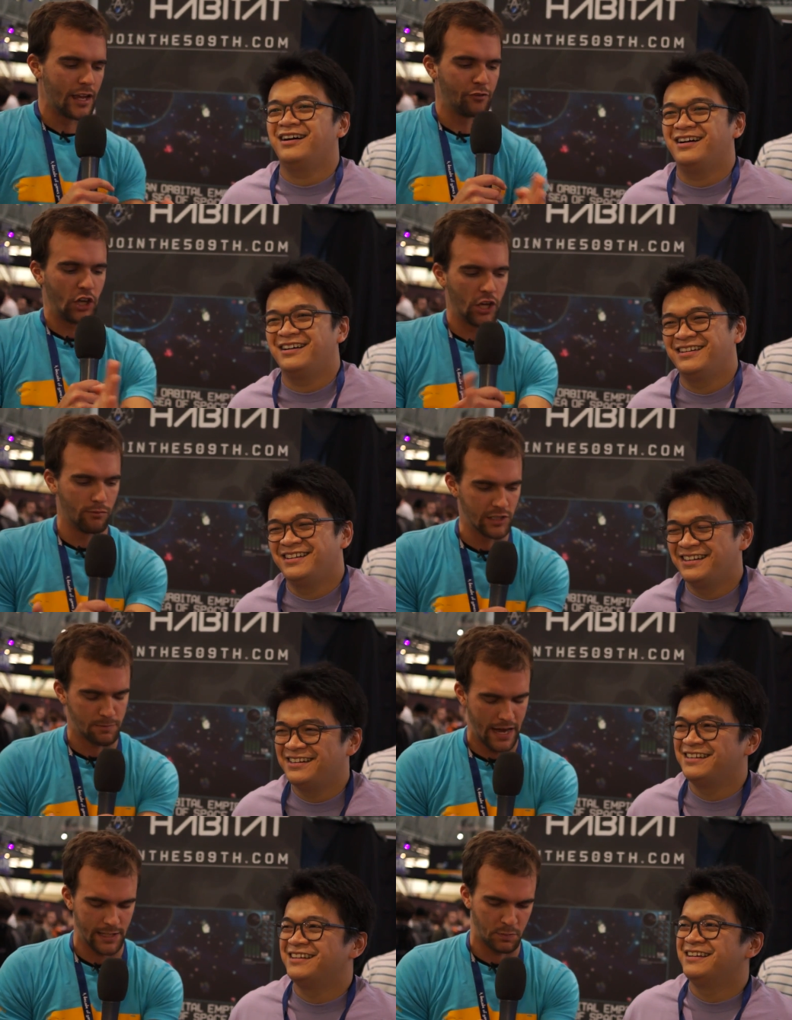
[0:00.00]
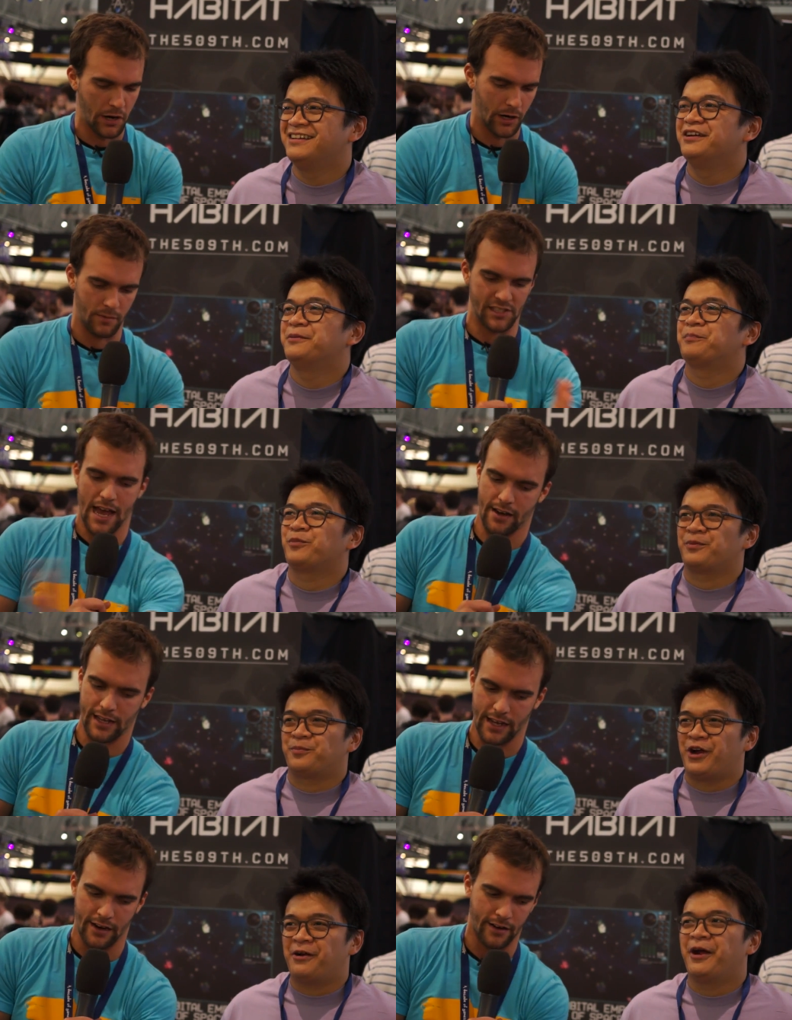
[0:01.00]
Speaker 1: If Kerbal Space Program is out
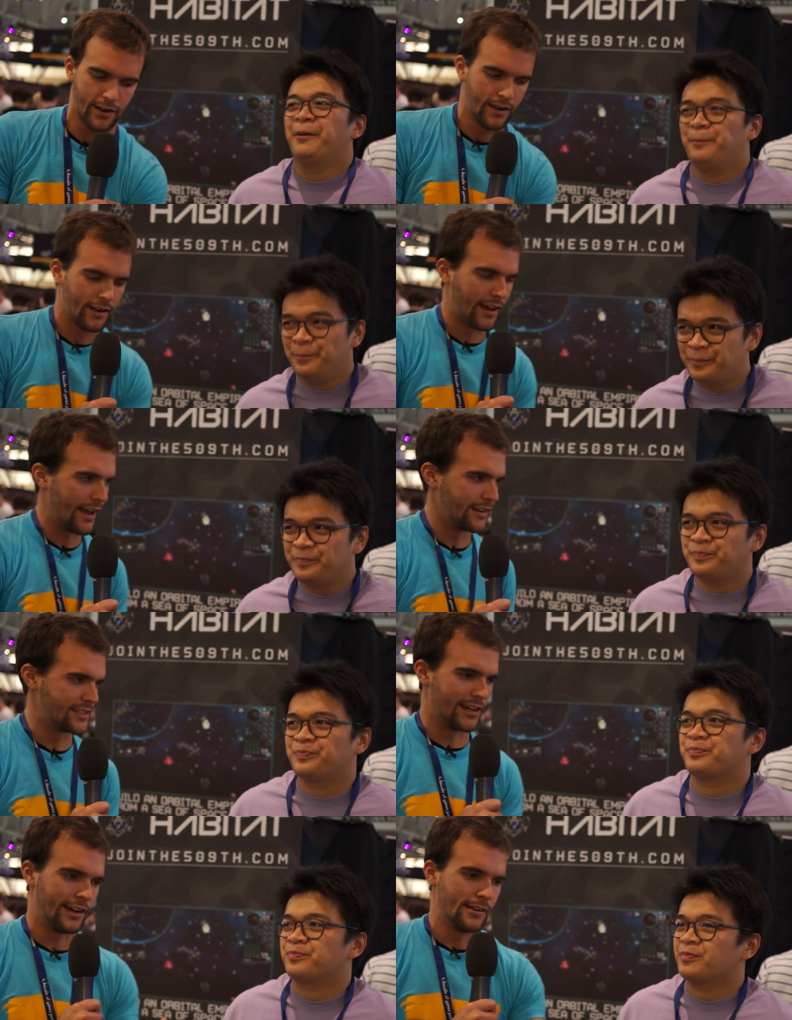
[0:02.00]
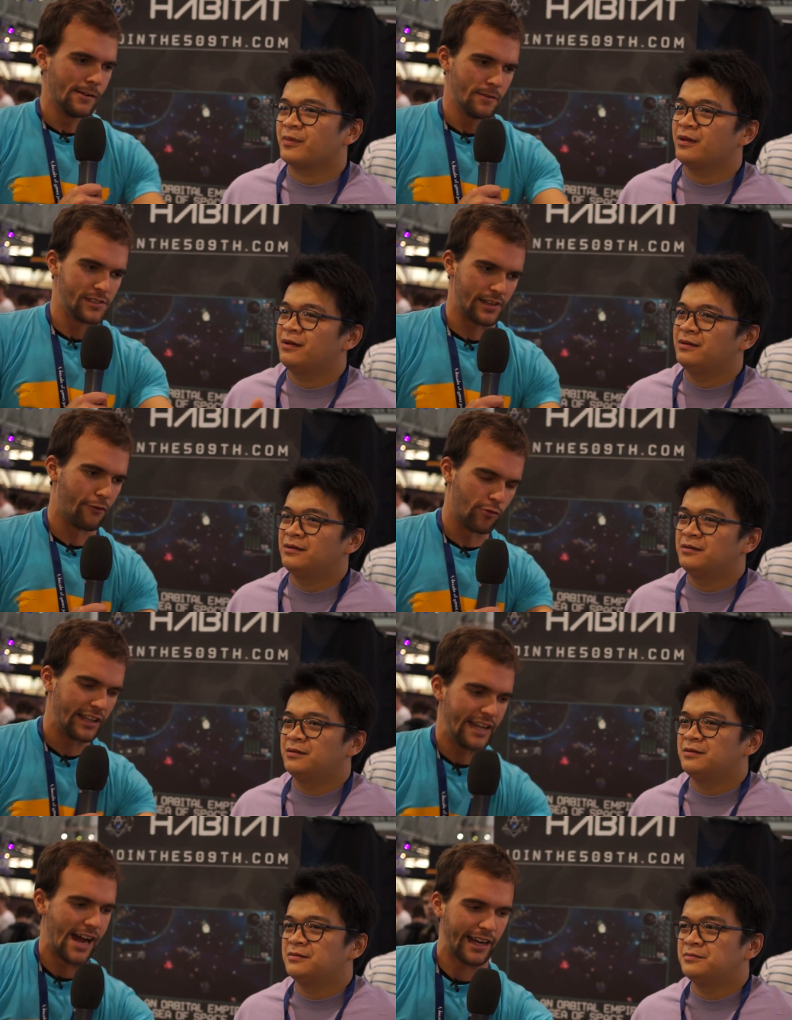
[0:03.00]
here and uh, a
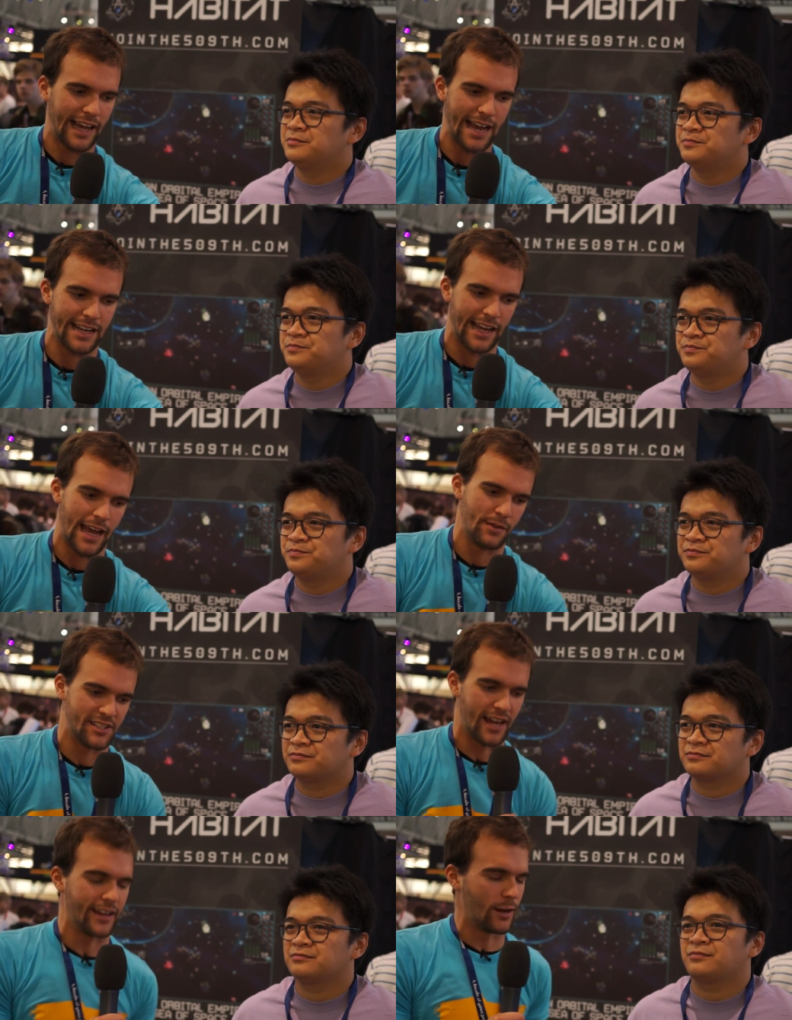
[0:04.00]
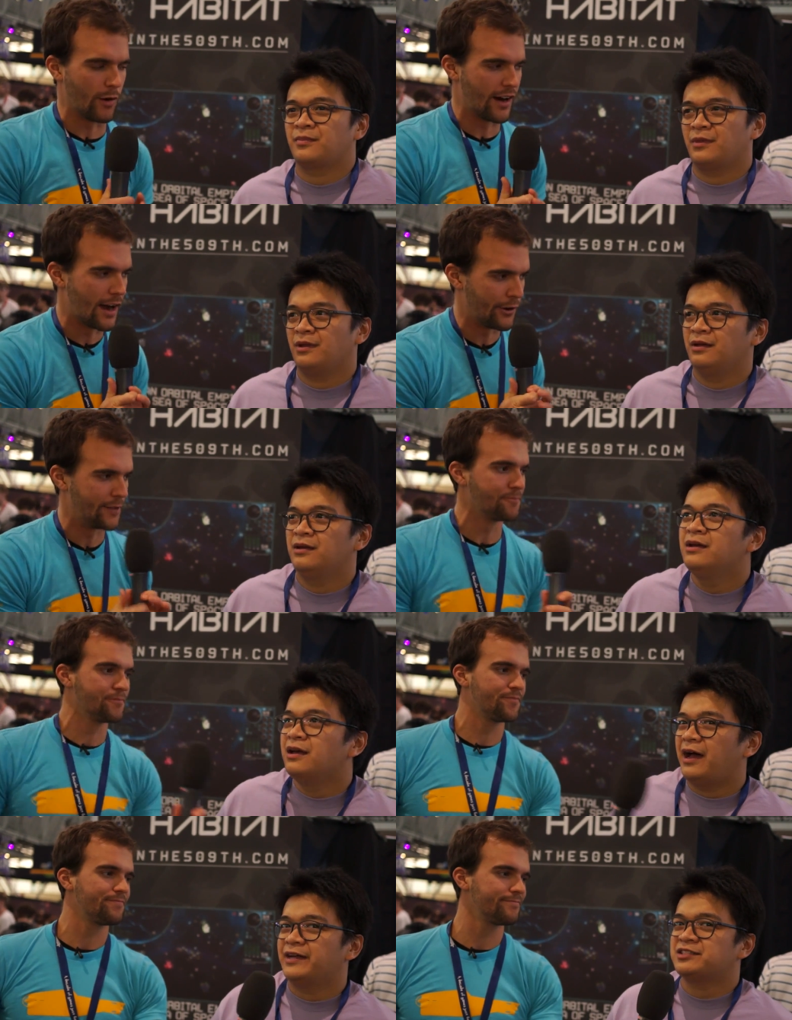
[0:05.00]
really arcadey game is out here, where are we?
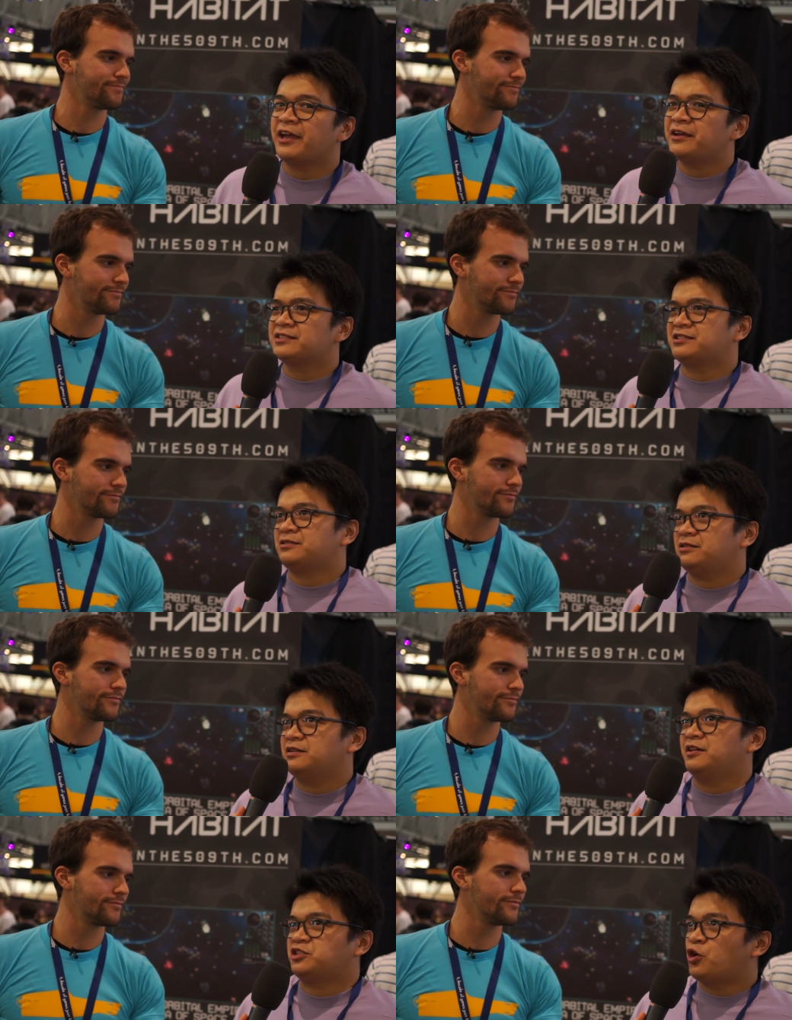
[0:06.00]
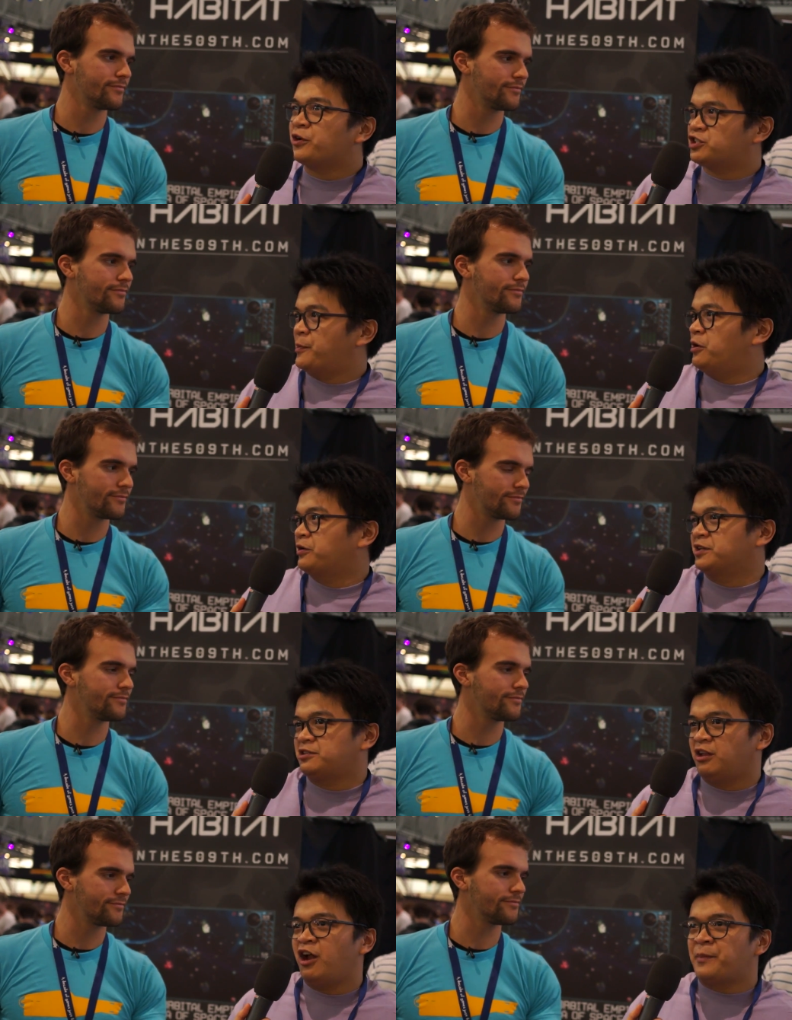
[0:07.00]
Speaker 2: I'd say it's, it's towards the middle because
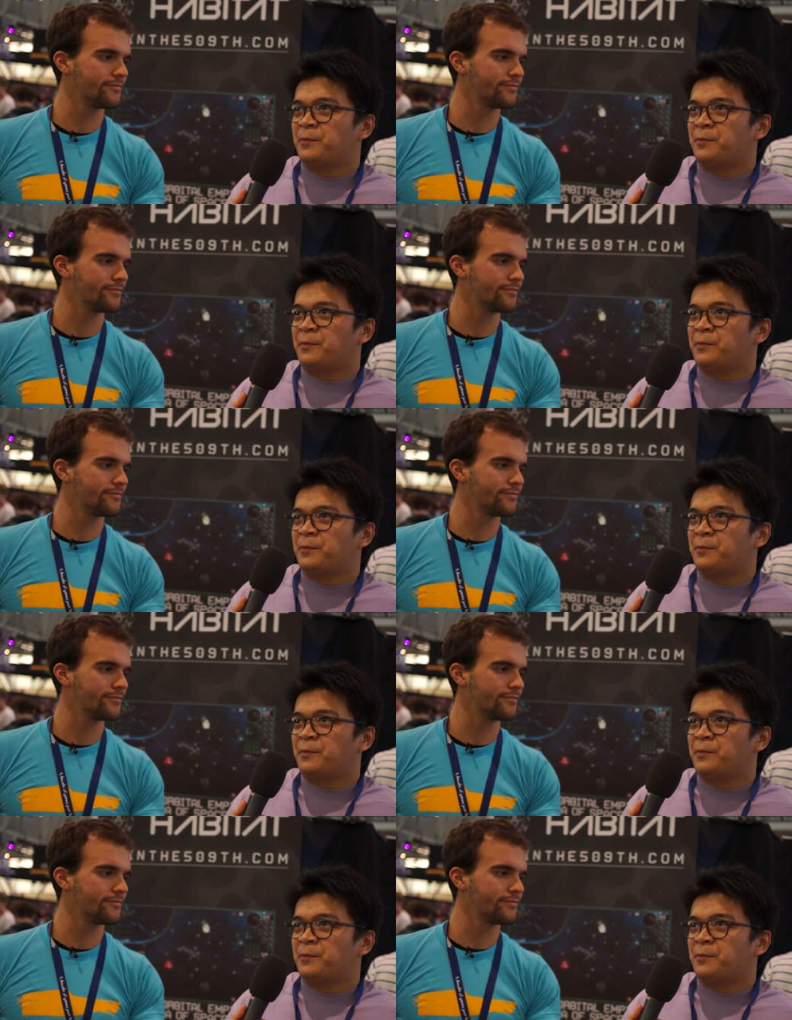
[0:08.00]
a lot of